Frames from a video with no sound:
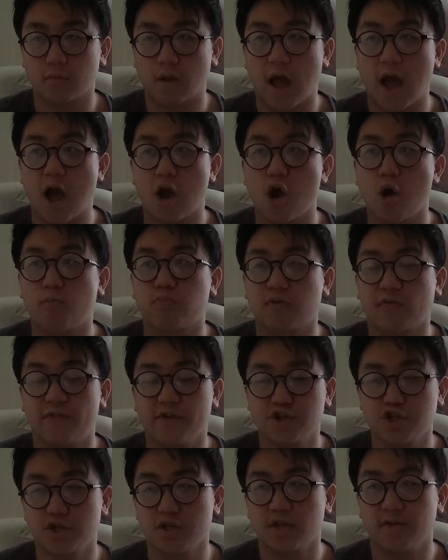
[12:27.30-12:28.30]
I got
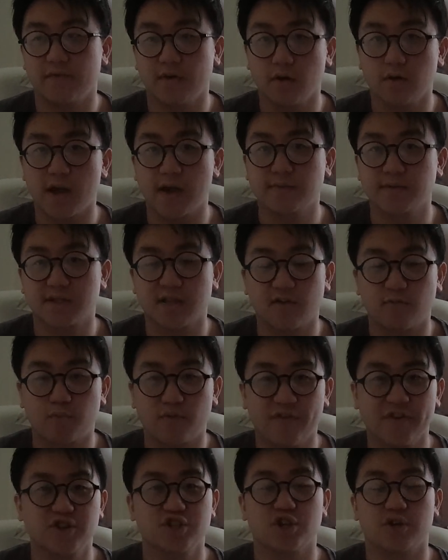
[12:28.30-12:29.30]
proficient in the video games that are
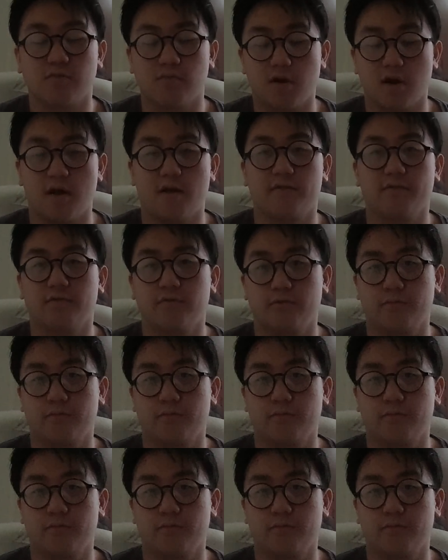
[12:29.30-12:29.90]
proficient in my life.